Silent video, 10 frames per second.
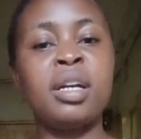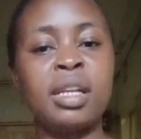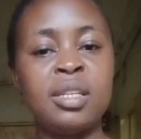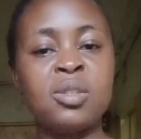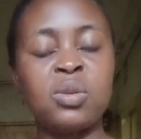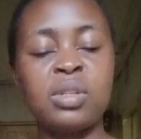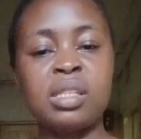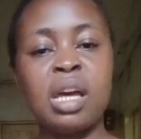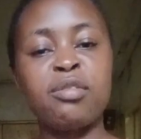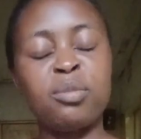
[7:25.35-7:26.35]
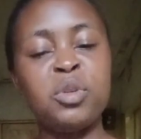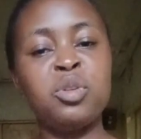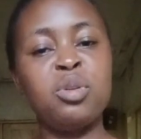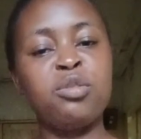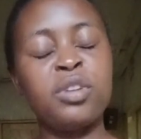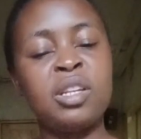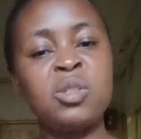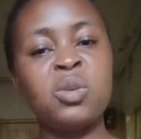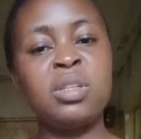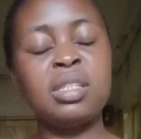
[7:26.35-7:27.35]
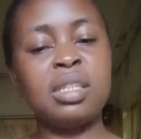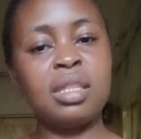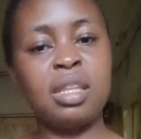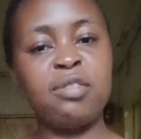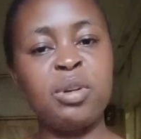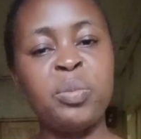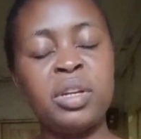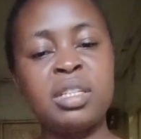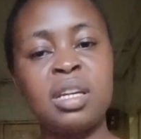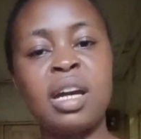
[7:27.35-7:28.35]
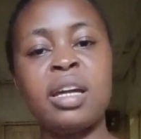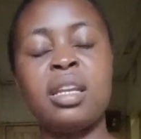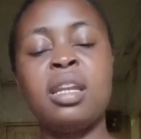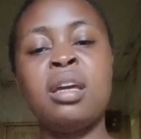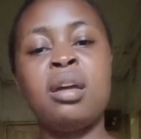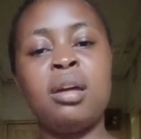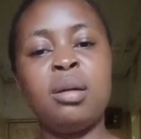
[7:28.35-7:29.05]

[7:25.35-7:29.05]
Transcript: crystals, and formation of crystals in the evaporator can